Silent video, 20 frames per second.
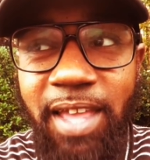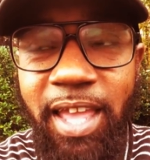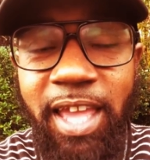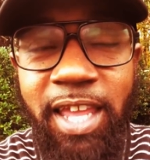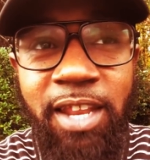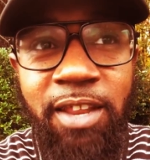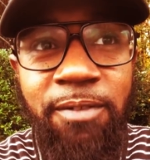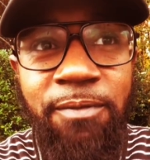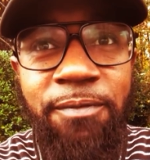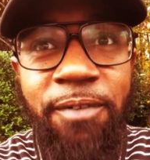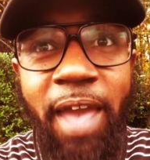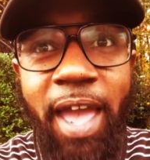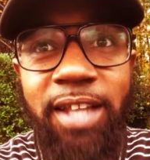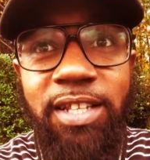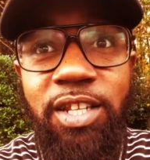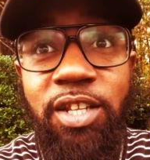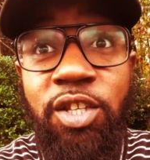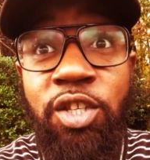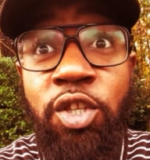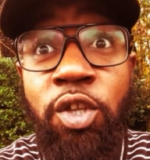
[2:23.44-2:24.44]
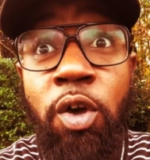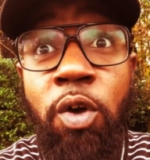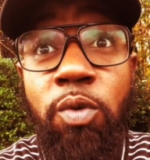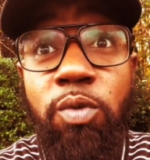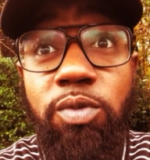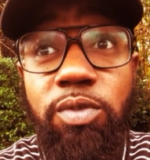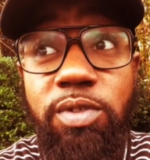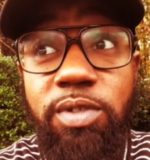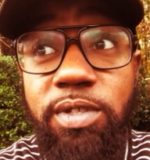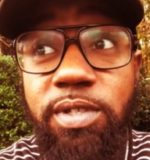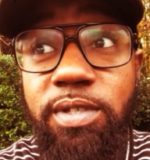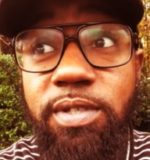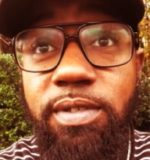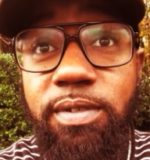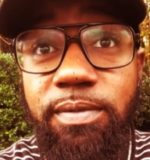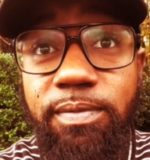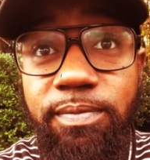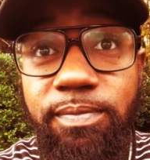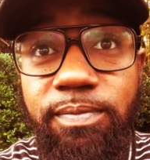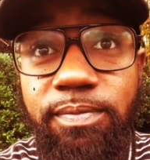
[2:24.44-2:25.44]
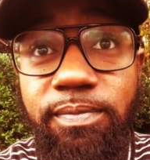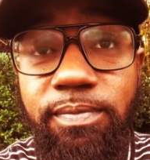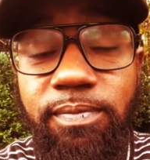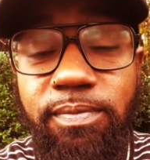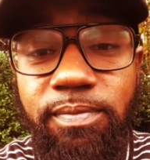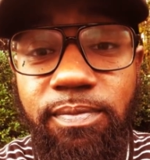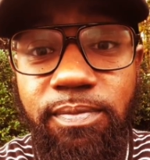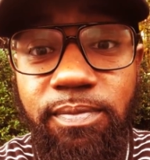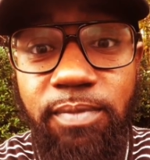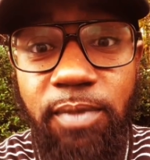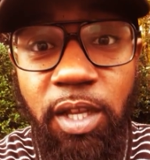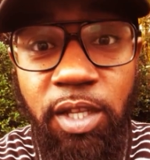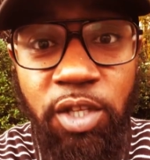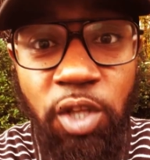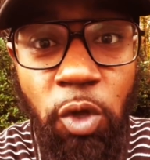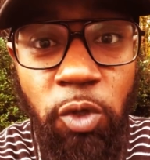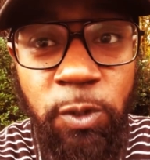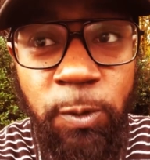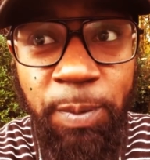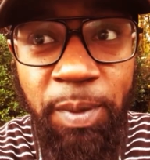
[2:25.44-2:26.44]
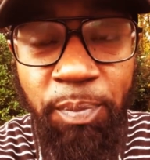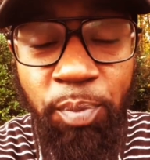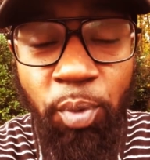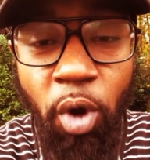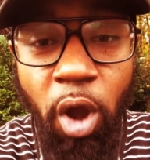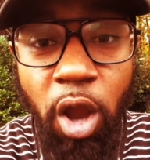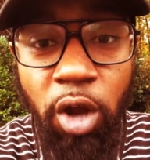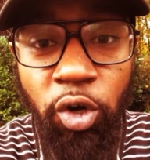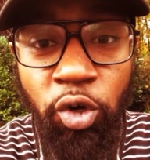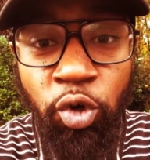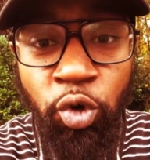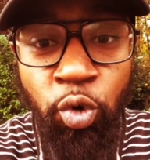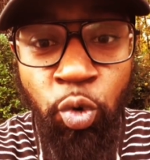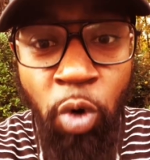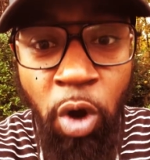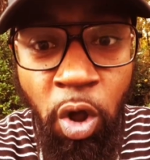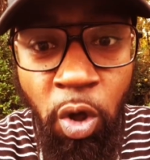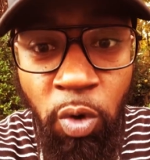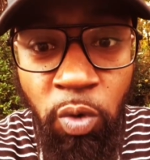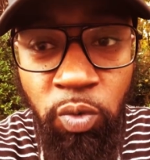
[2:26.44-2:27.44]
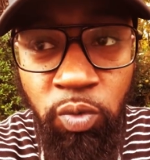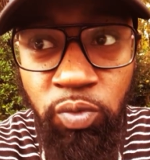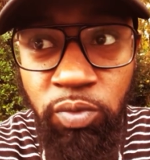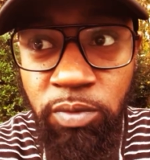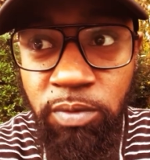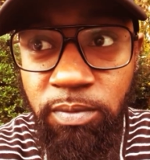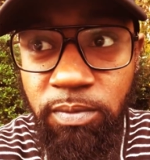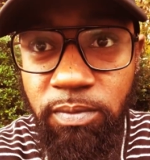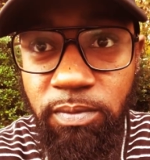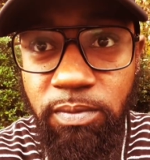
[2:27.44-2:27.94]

And in fact, adults, people who are grown,